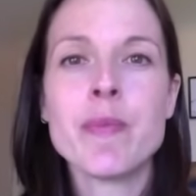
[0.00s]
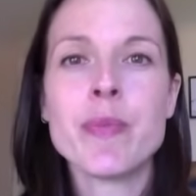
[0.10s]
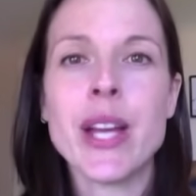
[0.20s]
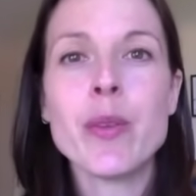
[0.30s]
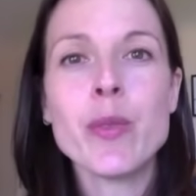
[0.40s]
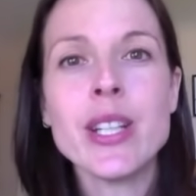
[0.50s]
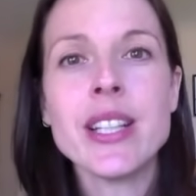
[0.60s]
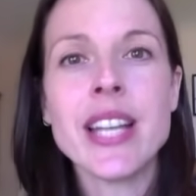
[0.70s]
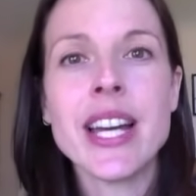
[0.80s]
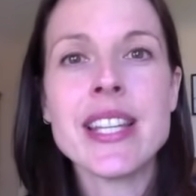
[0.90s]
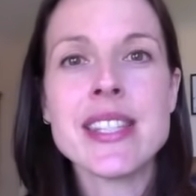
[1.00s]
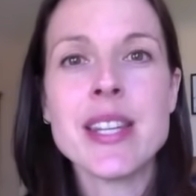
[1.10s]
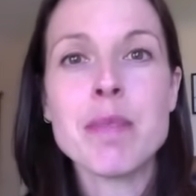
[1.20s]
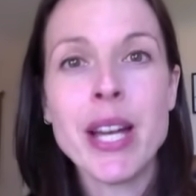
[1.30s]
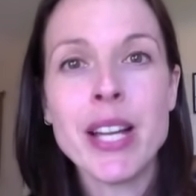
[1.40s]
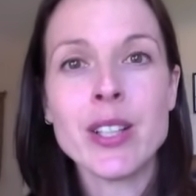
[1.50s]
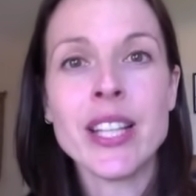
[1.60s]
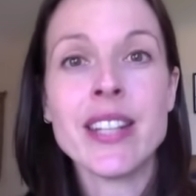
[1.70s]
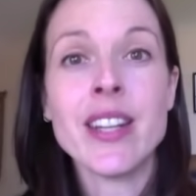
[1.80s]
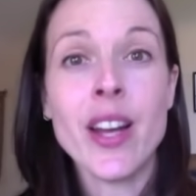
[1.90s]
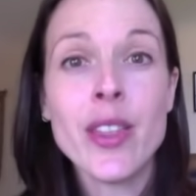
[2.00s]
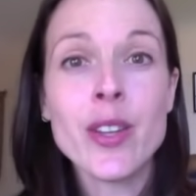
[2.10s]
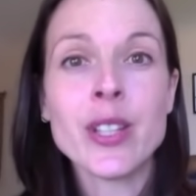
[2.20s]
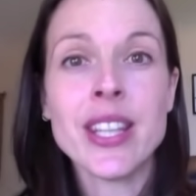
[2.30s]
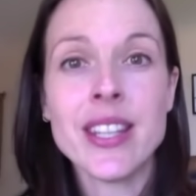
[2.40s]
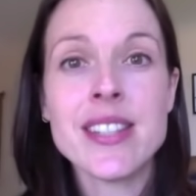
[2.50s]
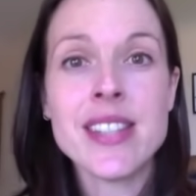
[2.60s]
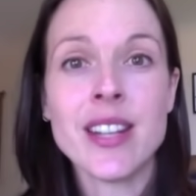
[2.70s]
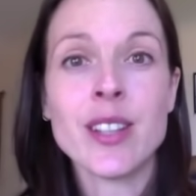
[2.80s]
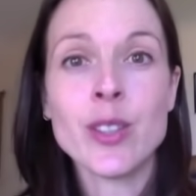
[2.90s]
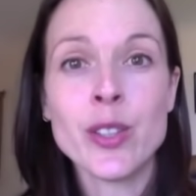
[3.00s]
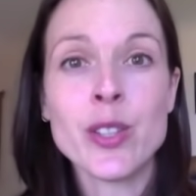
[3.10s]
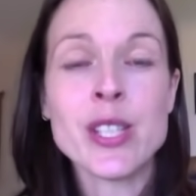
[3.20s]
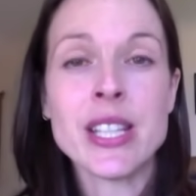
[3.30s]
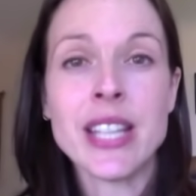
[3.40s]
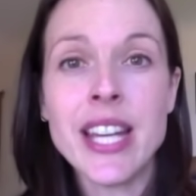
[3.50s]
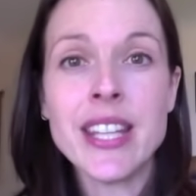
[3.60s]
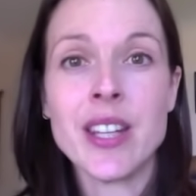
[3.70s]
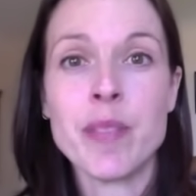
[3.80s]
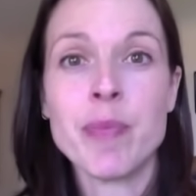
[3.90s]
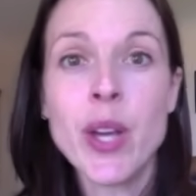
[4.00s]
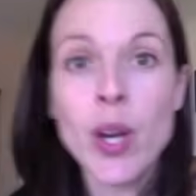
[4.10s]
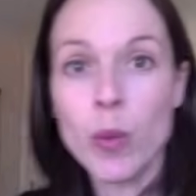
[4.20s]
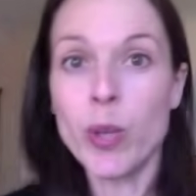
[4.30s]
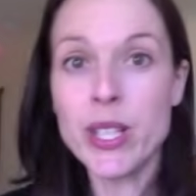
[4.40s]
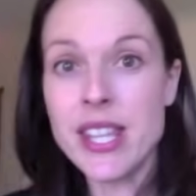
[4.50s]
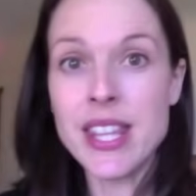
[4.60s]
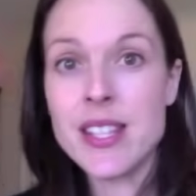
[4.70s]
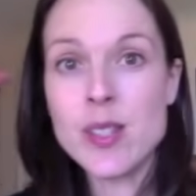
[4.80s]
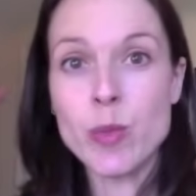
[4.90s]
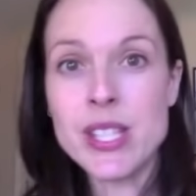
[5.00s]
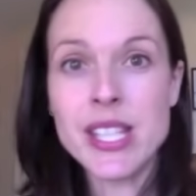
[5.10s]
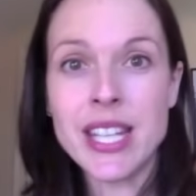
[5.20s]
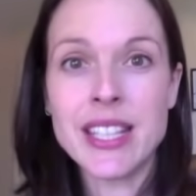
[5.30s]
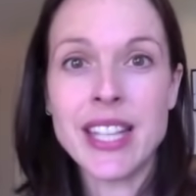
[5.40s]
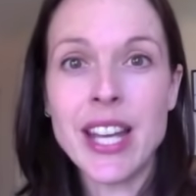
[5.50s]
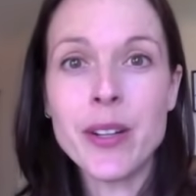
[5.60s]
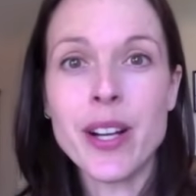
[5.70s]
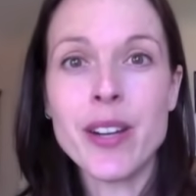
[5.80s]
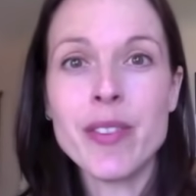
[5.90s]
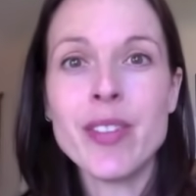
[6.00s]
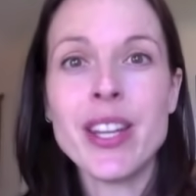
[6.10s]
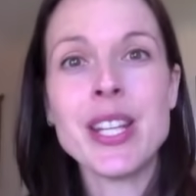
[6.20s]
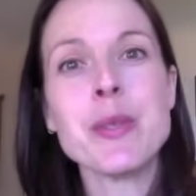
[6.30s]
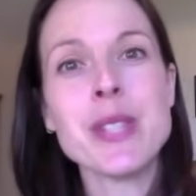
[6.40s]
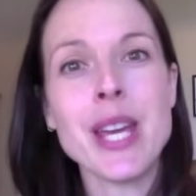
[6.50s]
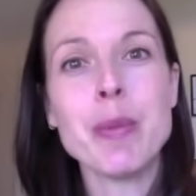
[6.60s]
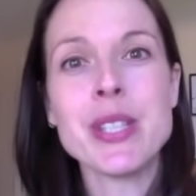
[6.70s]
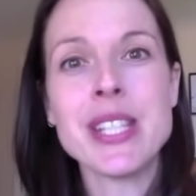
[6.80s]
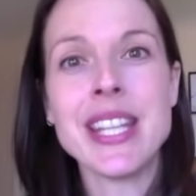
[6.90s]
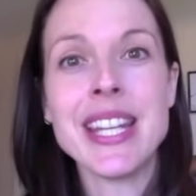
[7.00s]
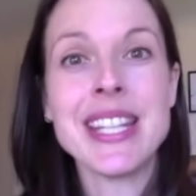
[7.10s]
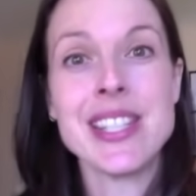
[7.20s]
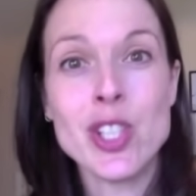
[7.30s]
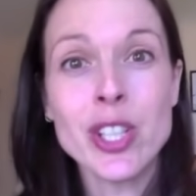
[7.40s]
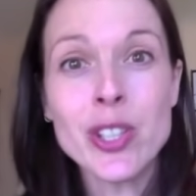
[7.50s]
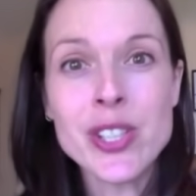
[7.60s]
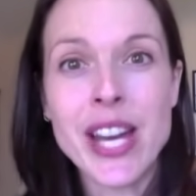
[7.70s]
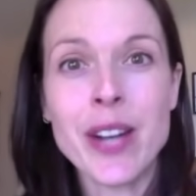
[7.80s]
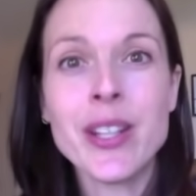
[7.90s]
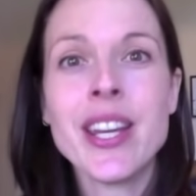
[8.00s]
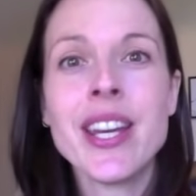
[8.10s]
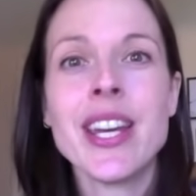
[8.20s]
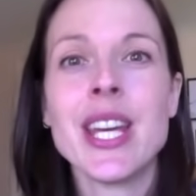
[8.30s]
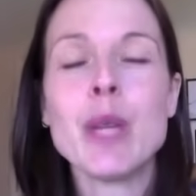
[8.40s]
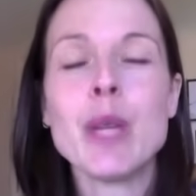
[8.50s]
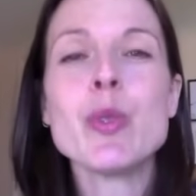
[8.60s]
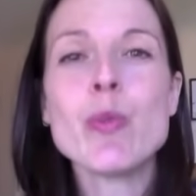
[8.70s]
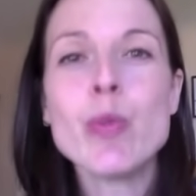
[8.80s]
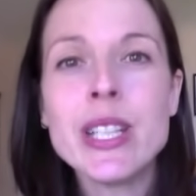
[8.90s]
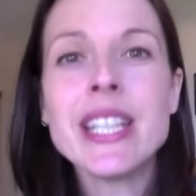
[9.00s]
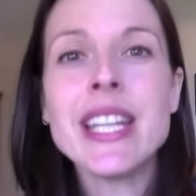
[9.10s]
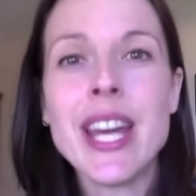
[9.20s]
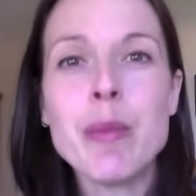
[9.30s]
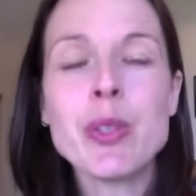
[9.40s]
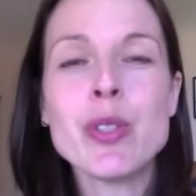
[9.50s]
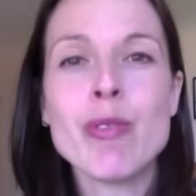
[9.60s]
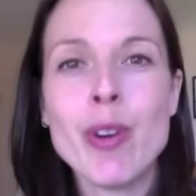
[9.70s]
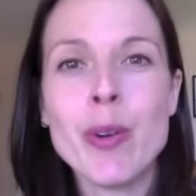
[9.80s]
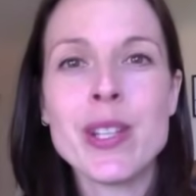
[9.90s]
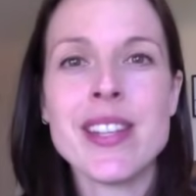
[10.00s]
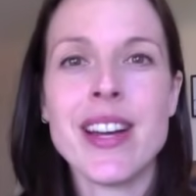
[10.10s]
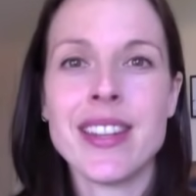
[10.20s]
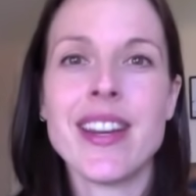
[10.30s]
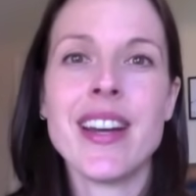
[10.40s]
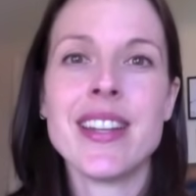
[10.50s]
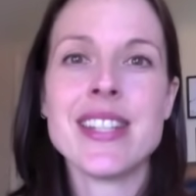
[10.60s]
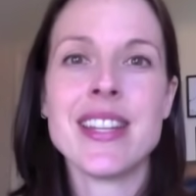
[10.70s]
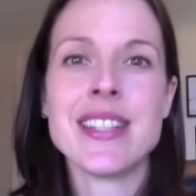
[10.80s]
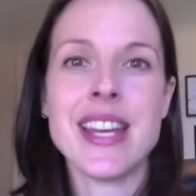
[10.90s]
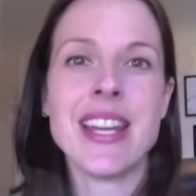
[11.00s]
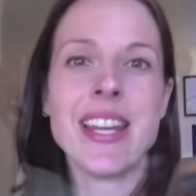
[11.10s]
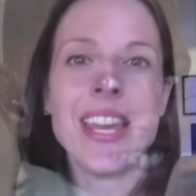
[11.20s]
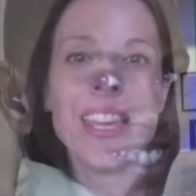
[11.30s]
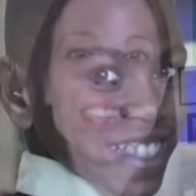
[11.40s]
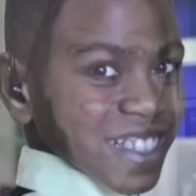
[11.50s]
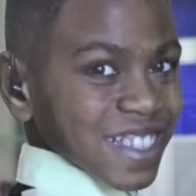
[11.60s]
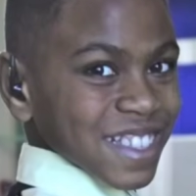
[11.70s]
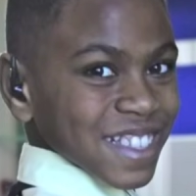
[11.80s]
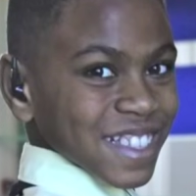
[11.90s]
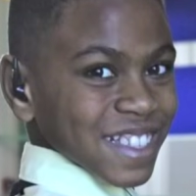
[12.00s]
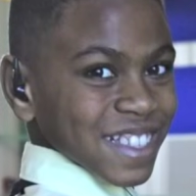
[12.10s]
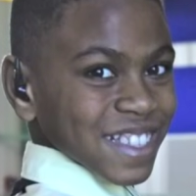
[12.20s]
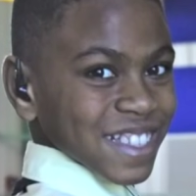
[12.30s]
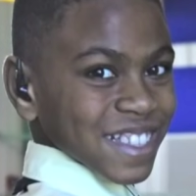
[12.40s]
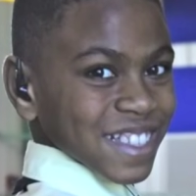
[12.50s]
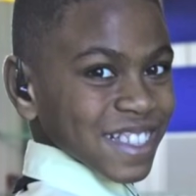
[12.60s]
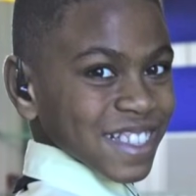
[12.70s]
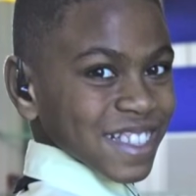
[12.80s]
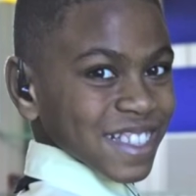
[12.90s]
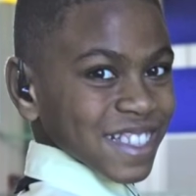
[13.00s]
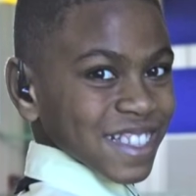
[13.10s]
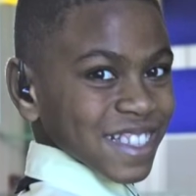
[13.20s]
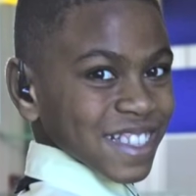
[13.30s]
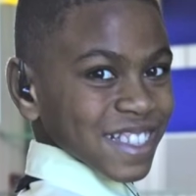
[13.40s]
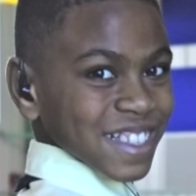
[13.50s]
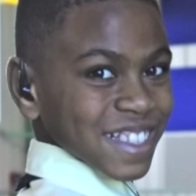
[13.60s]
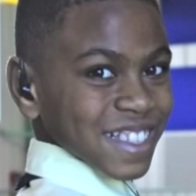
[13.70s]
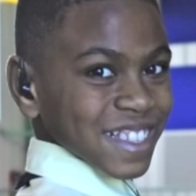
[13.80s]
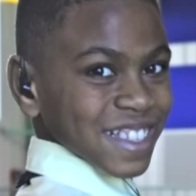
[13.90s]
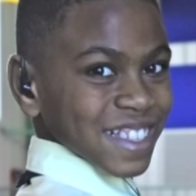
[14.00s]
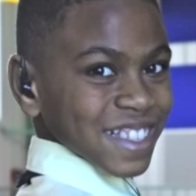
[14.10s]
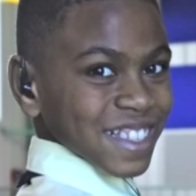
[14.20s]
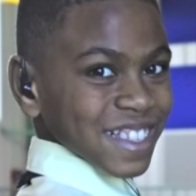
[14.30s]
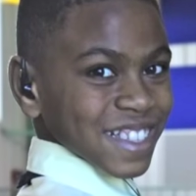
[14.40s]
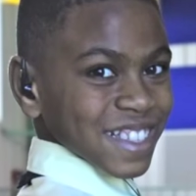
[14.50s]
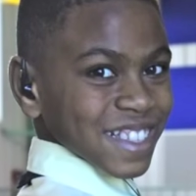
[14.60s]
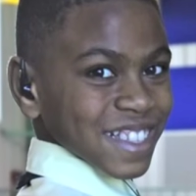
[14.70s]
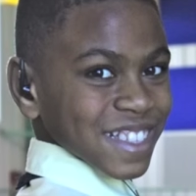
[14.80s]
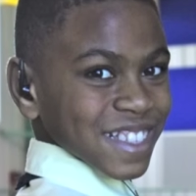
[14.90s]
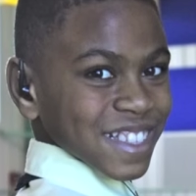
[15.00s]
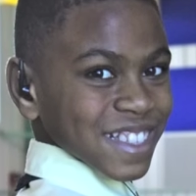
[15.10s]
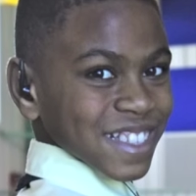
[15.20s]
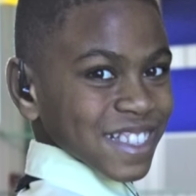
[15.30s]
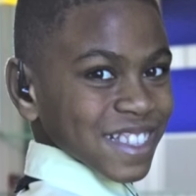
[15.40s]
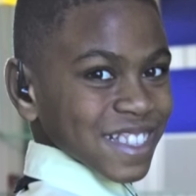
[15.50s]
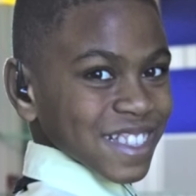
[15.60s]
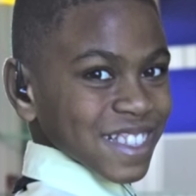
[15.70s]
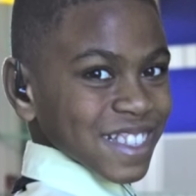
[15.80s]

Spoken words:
I realized that Michael and other kinesthetic learners like him, once this was taken care of and he was able to get his jiggles out, he was really able to focus on the content at hand. Michael's end-of-grade test scores were higher than they had ever been.